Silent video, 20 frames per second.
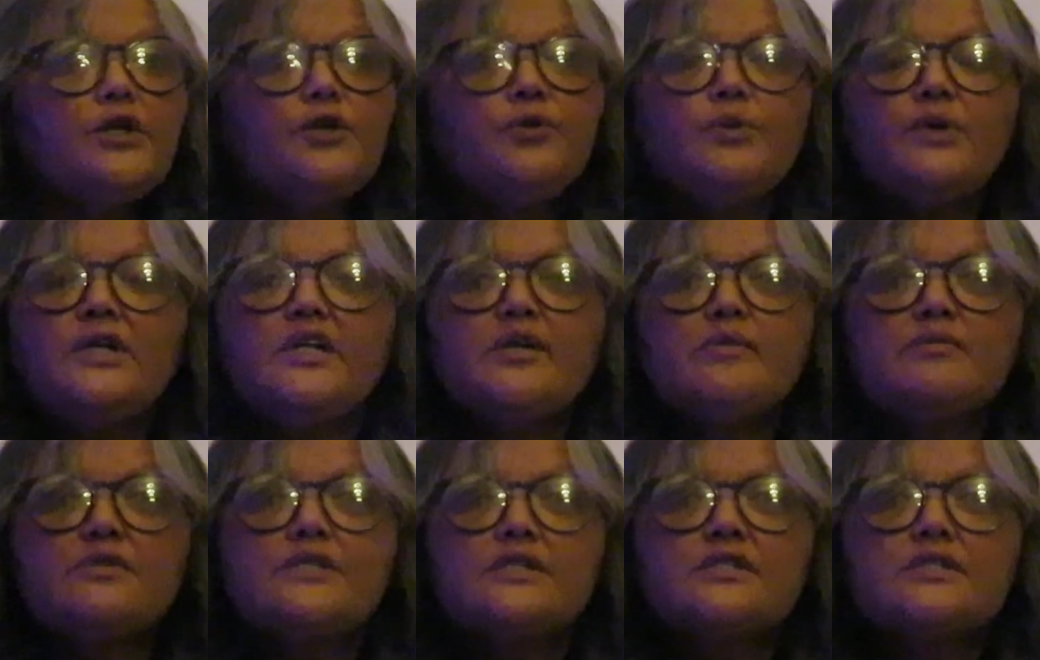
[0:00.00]

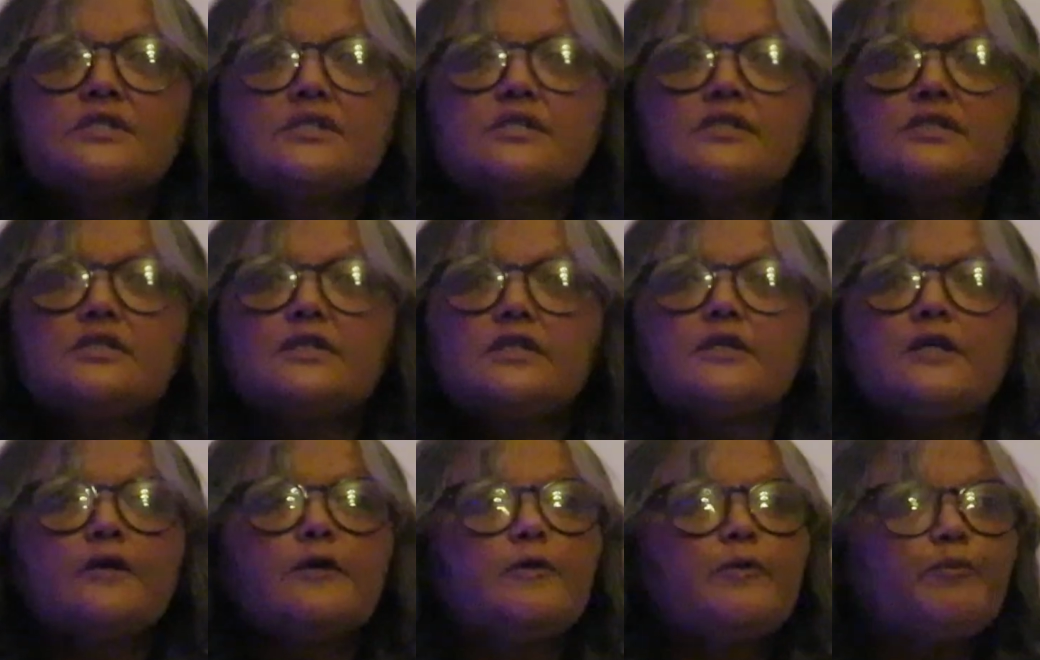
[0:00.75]
Williamses,
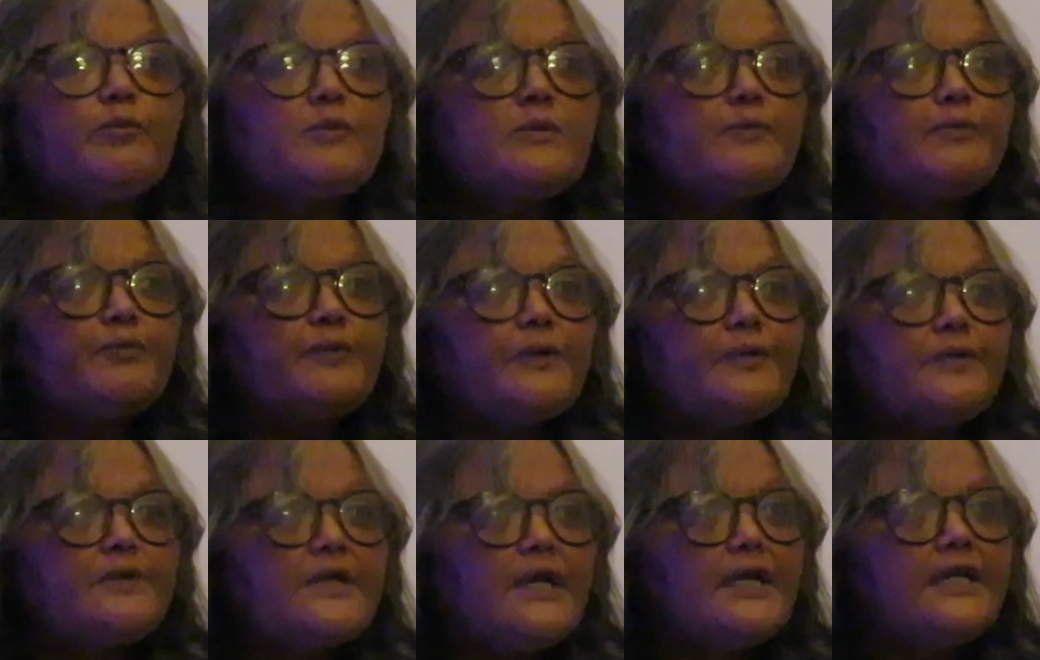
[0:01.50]
the
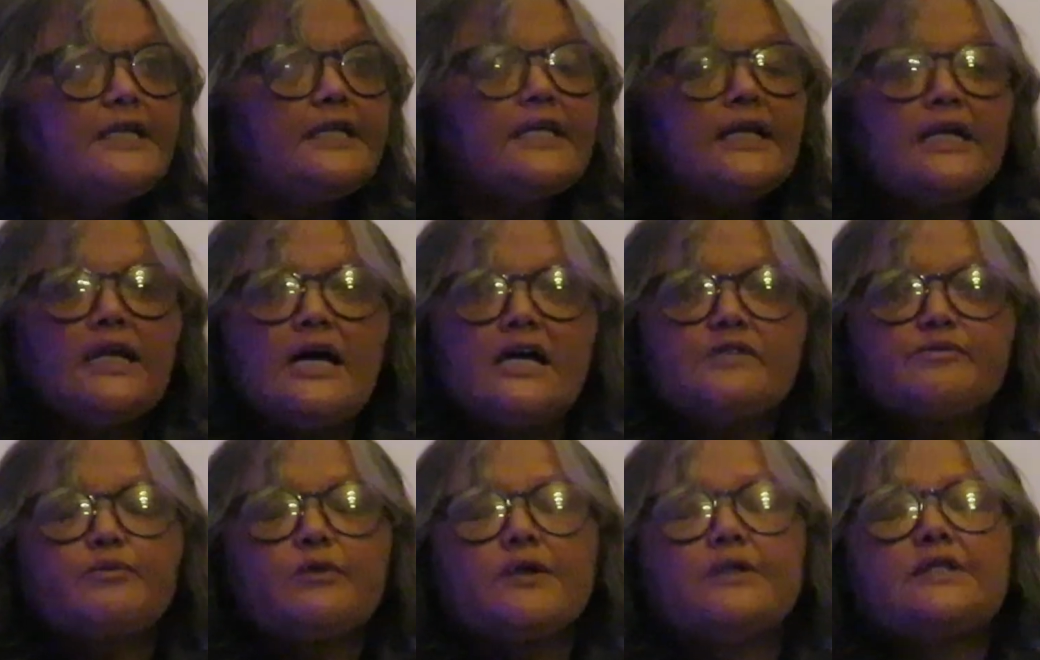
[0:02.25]

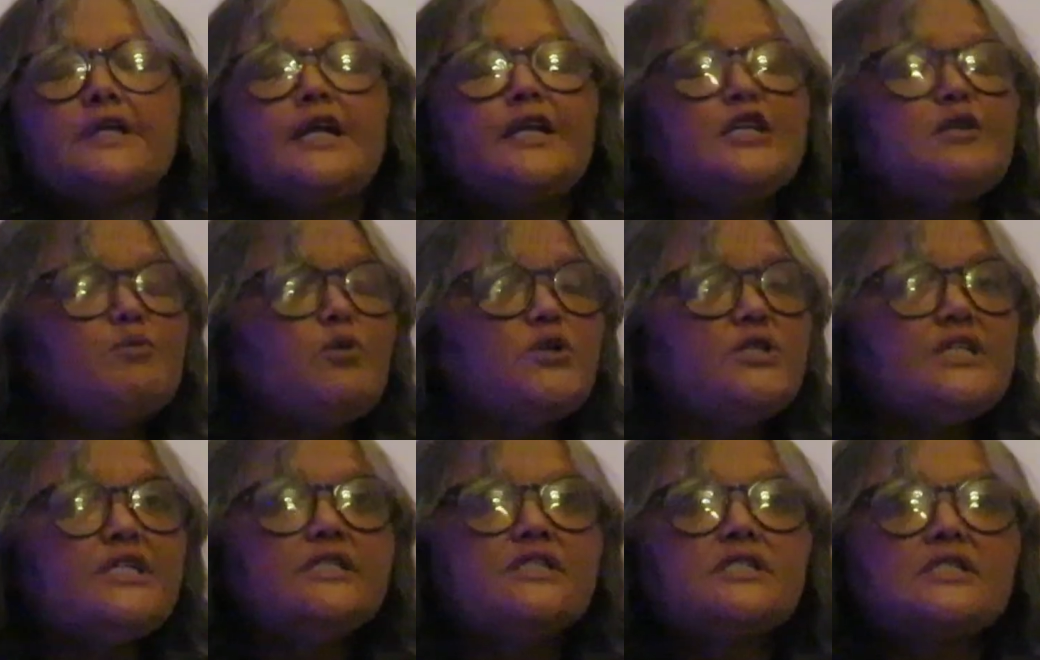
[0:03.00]
Tandi
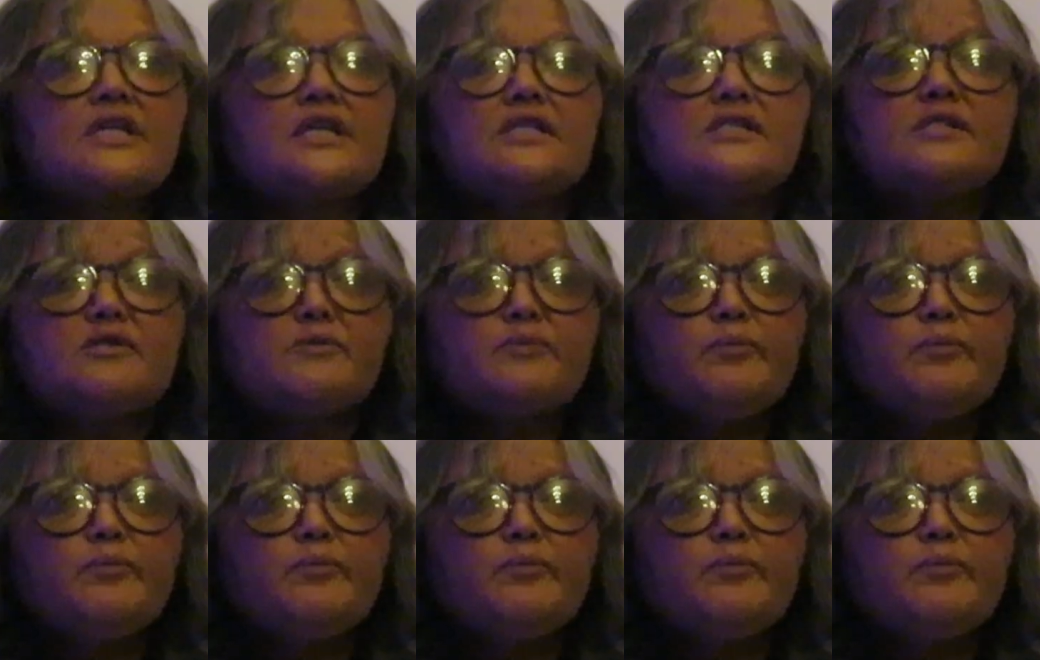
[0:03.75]
Bodices.